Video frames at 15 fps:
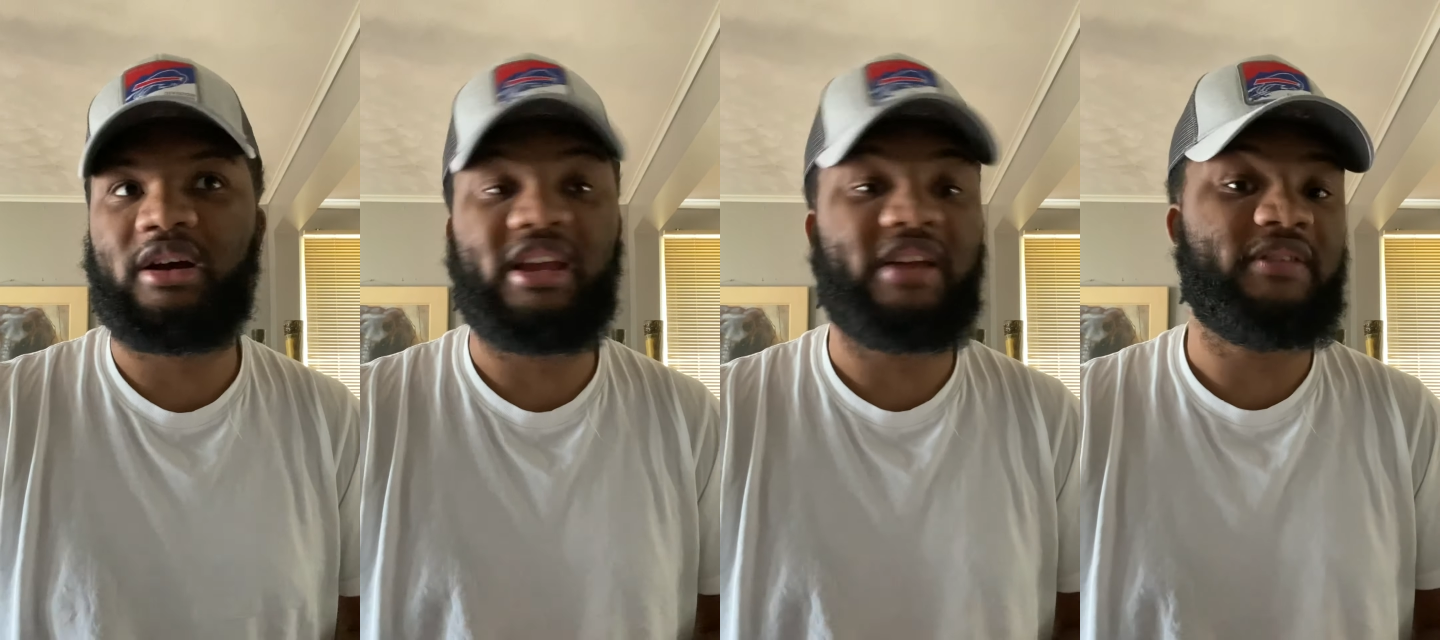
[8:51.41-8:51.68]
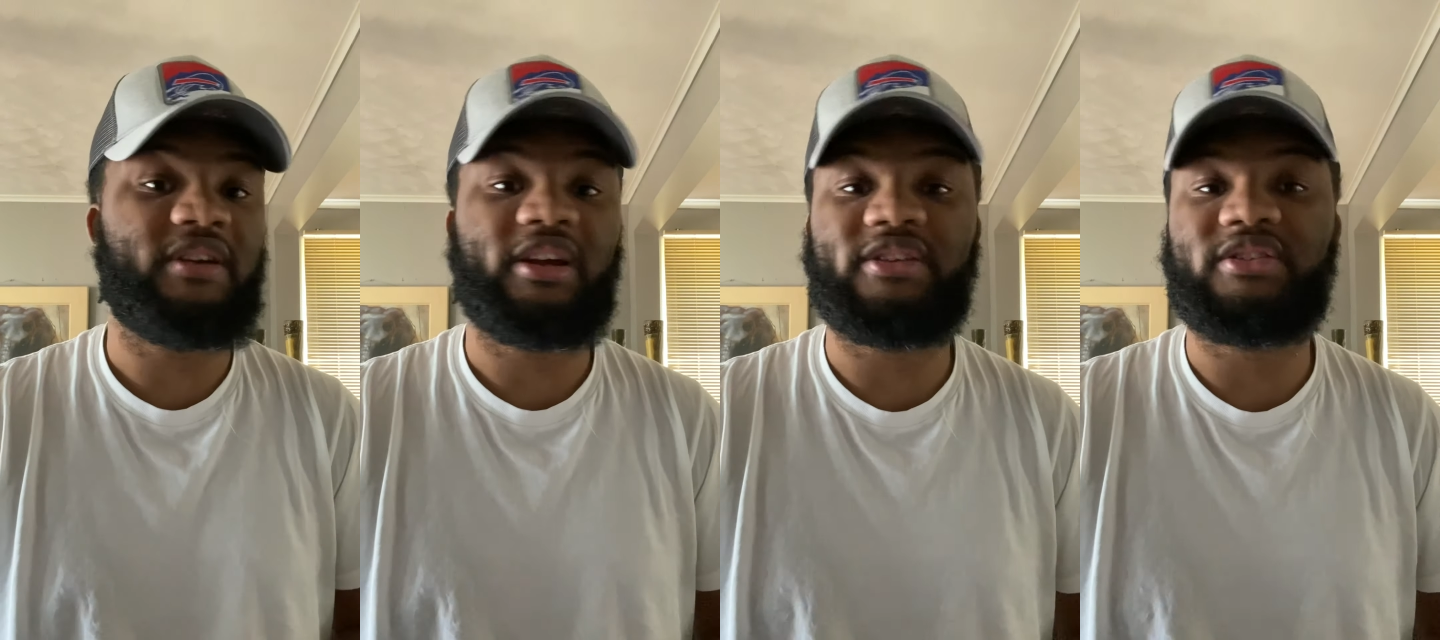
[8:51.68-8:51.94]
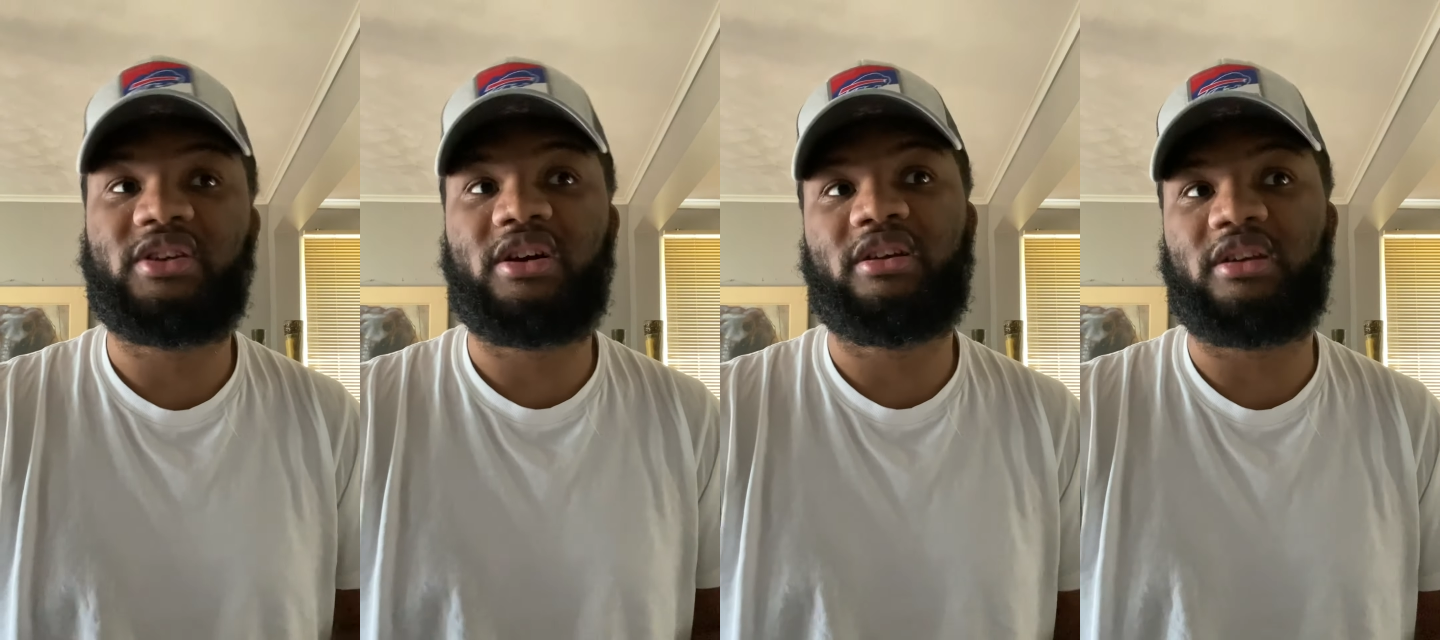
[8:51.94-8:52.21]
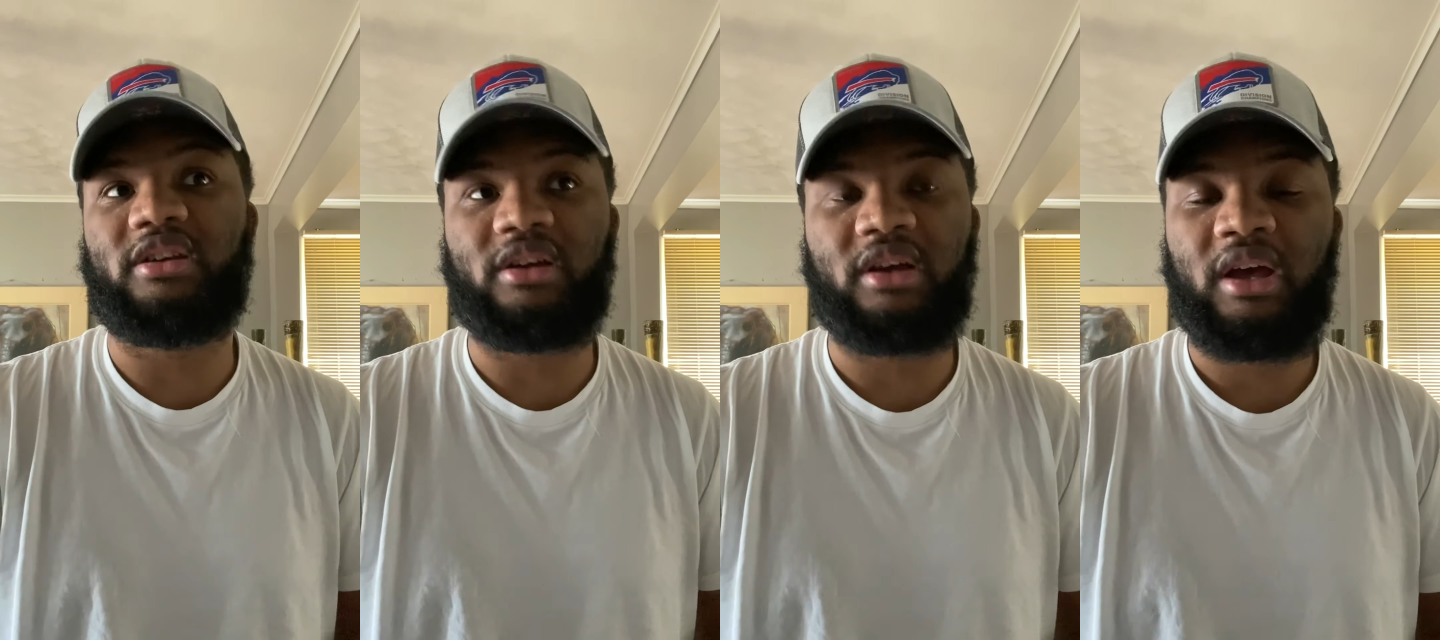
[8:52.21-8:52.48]
even a
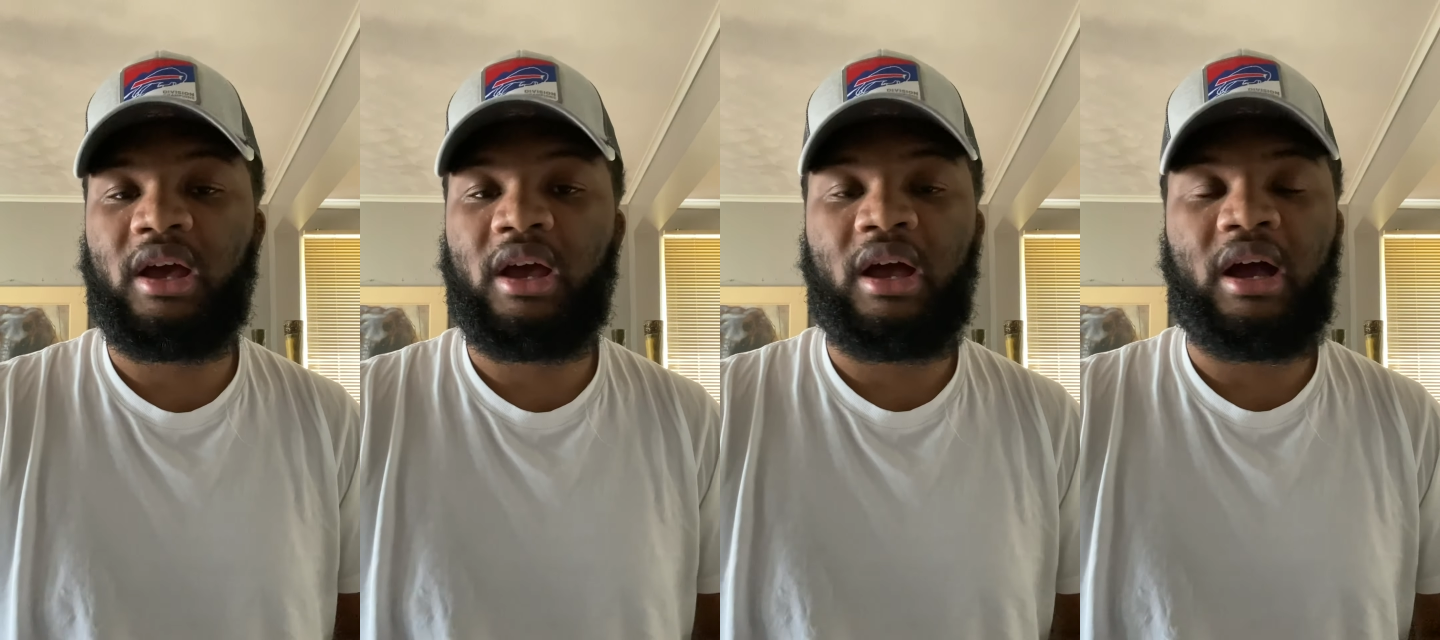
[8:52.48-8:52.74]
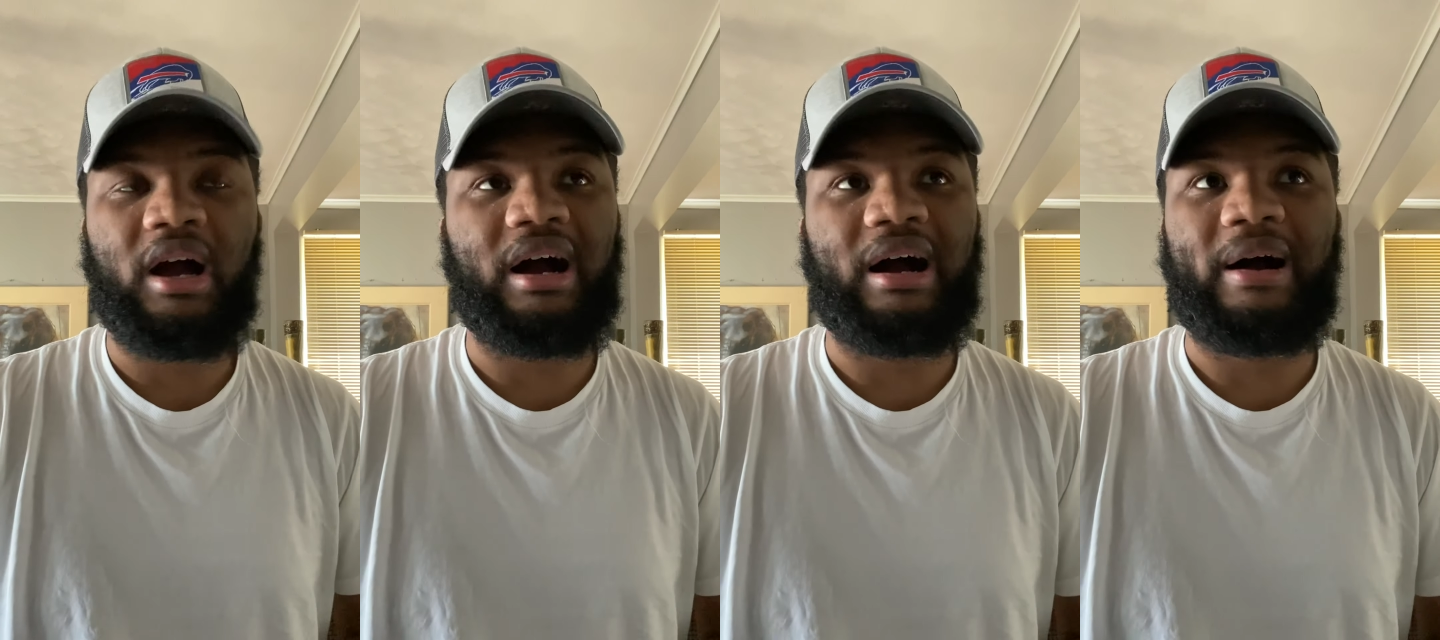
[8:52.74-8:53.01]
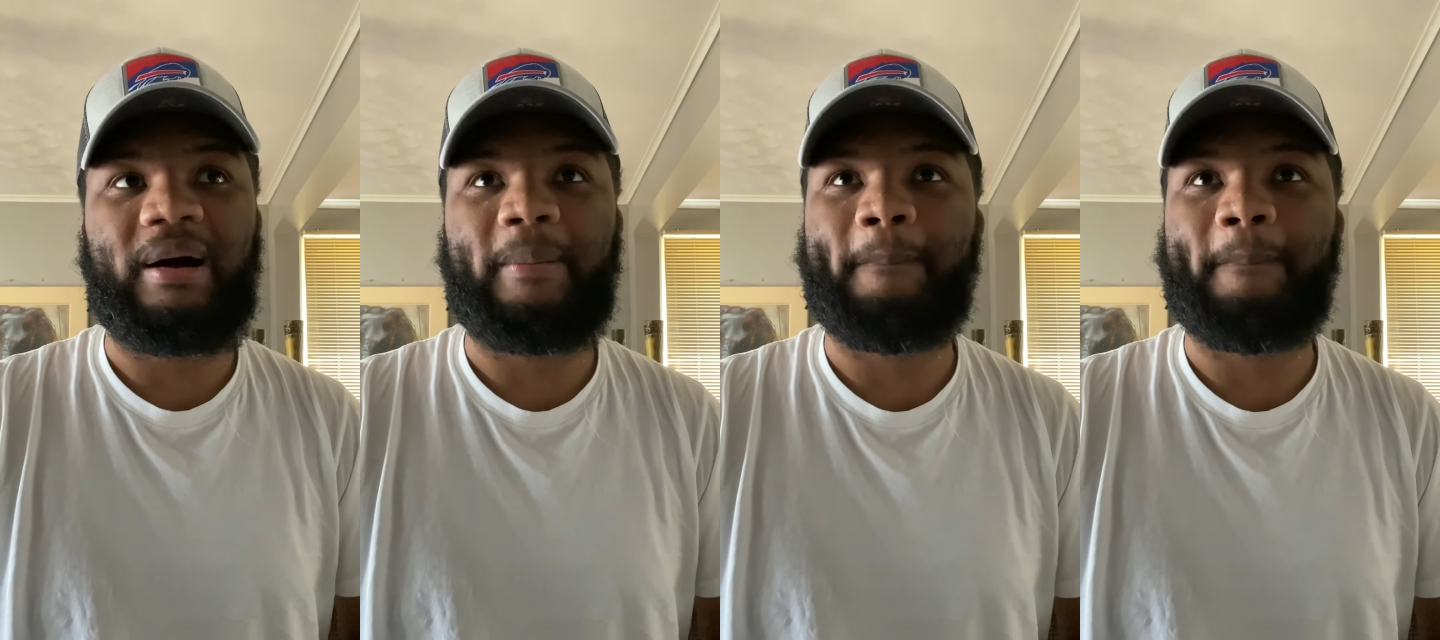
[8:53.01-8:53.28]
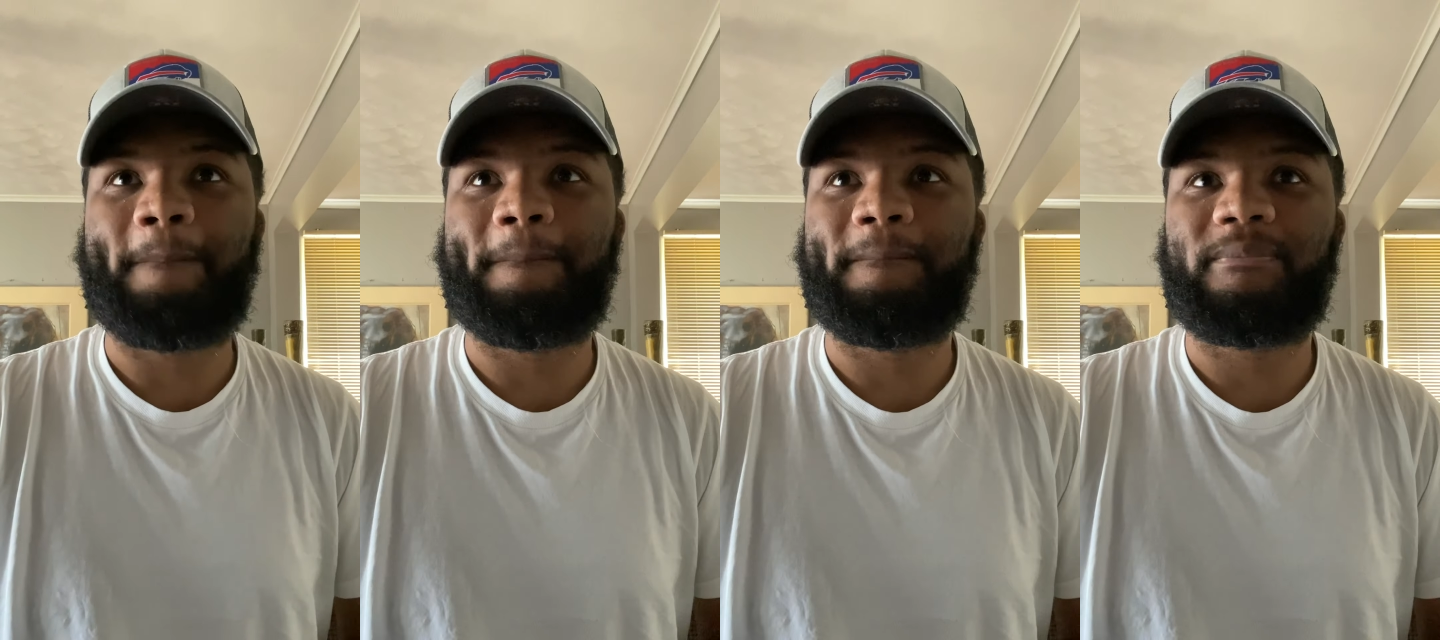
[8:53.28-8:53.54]
Kentucky?
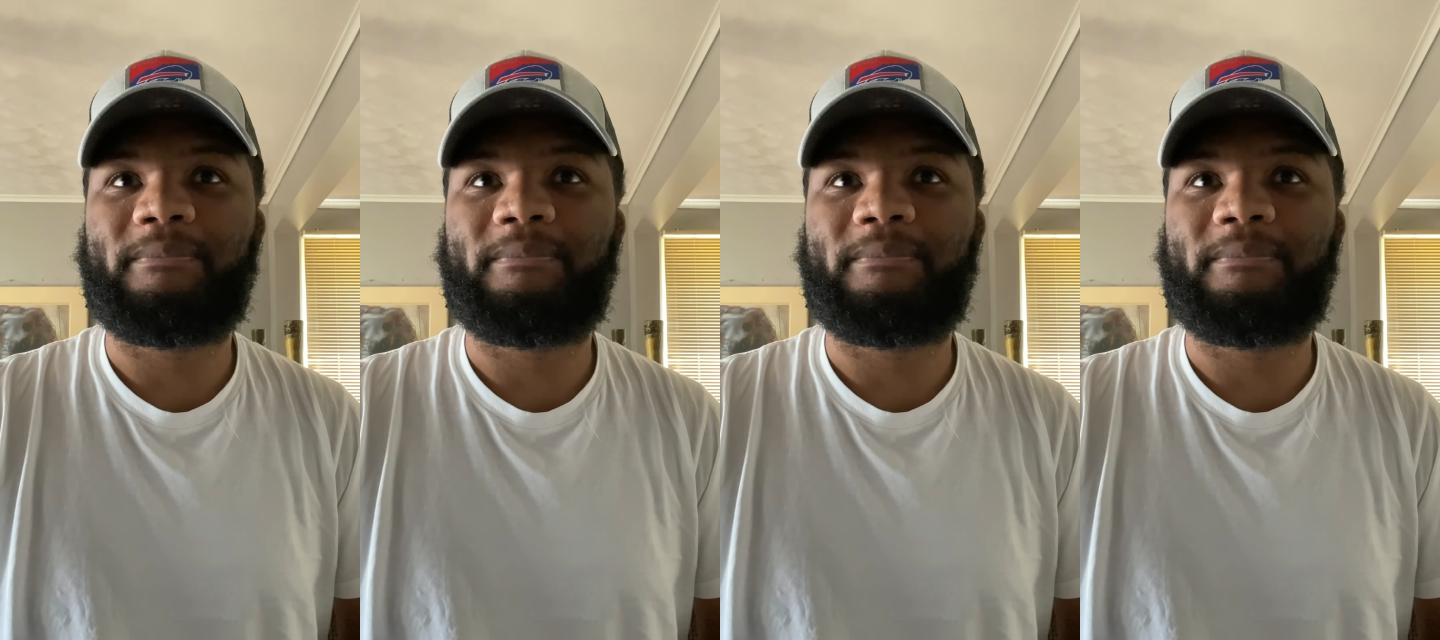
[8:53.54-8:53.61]
Um,